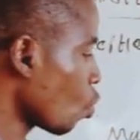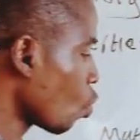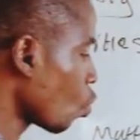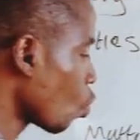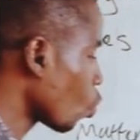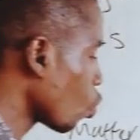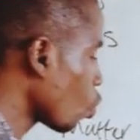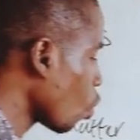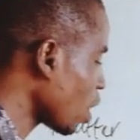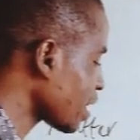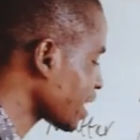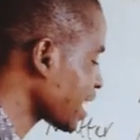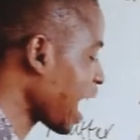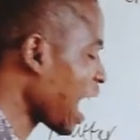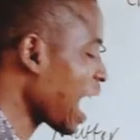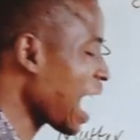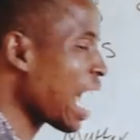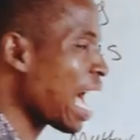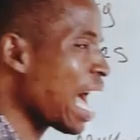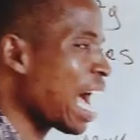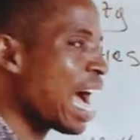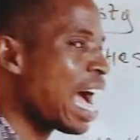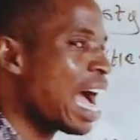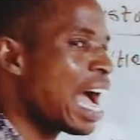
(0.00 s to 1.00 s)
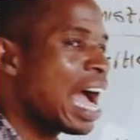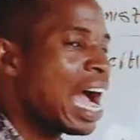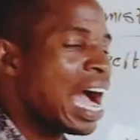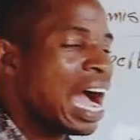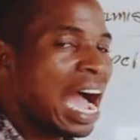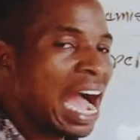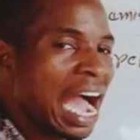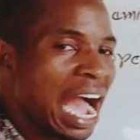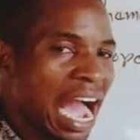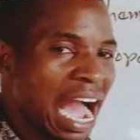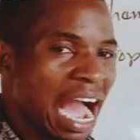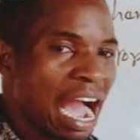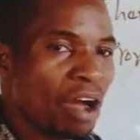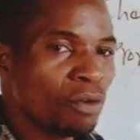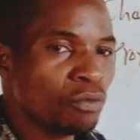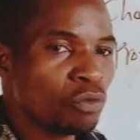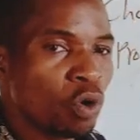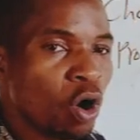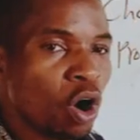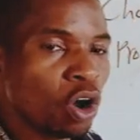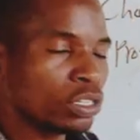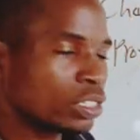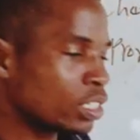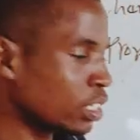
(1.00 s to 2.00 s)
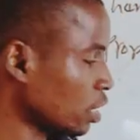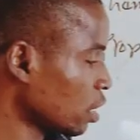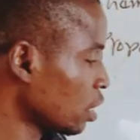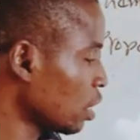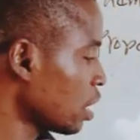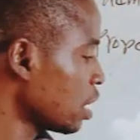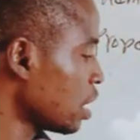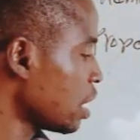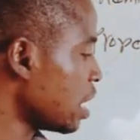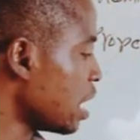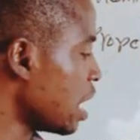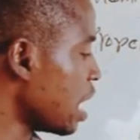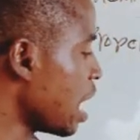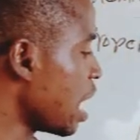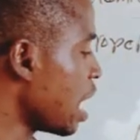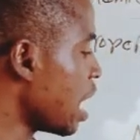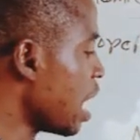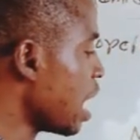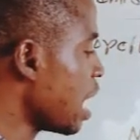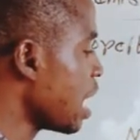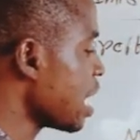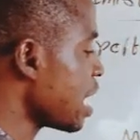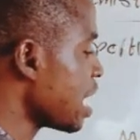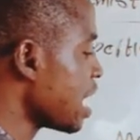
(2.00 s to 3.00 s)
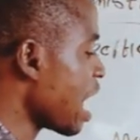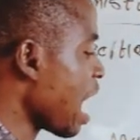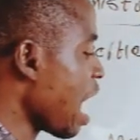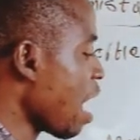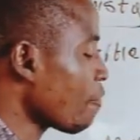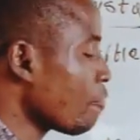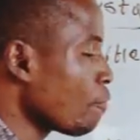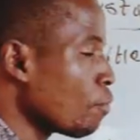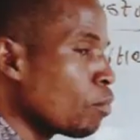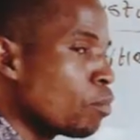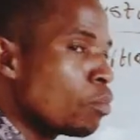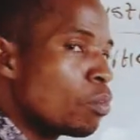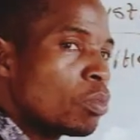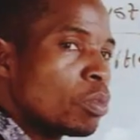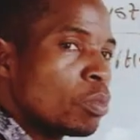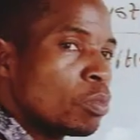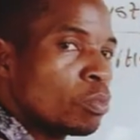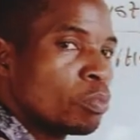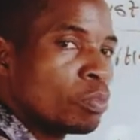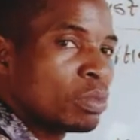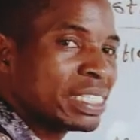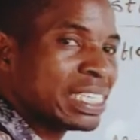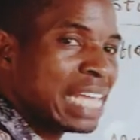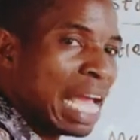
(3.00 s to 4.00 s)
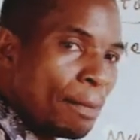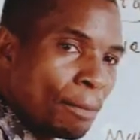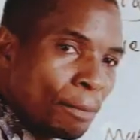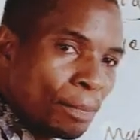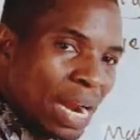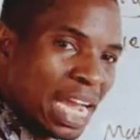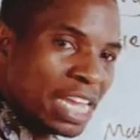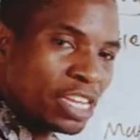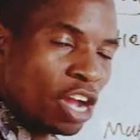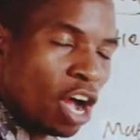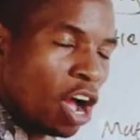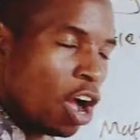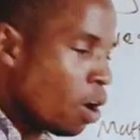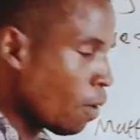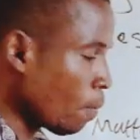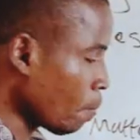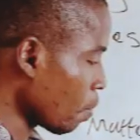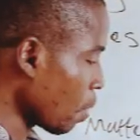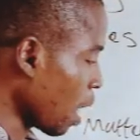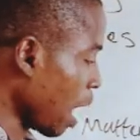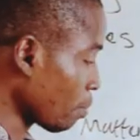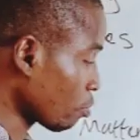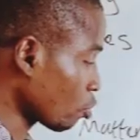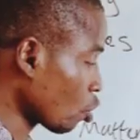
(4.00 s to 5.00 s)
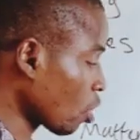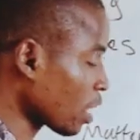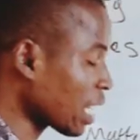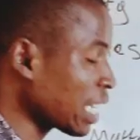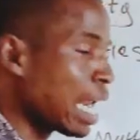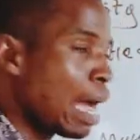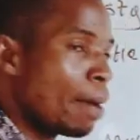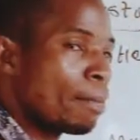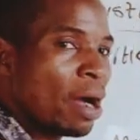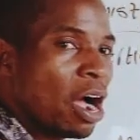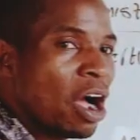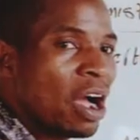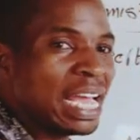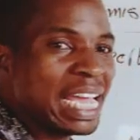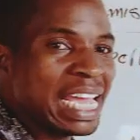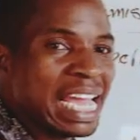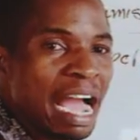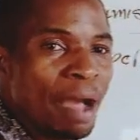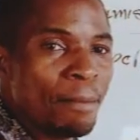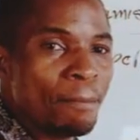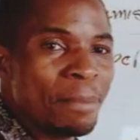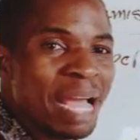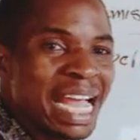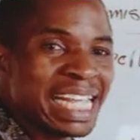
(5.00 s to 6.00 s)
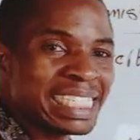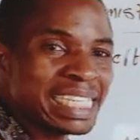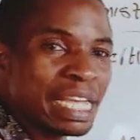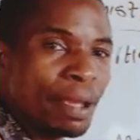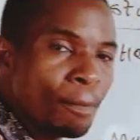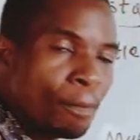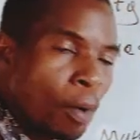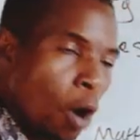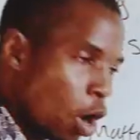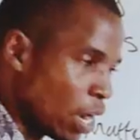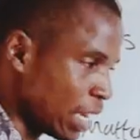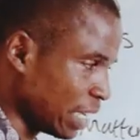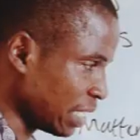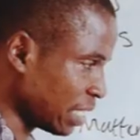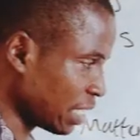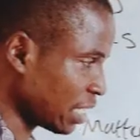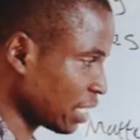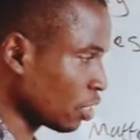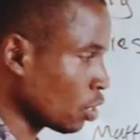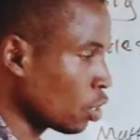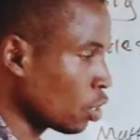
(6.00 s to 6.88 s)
Water have what? It have temperature. I'm talking about it have melting point.